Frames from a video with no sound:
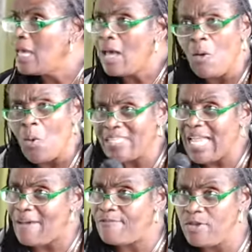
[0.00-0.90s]
and what
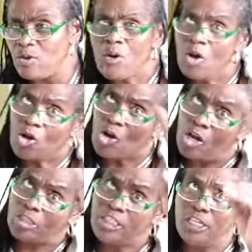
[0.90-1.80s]
have you.
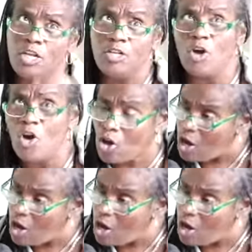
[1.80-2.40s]
Closing the door,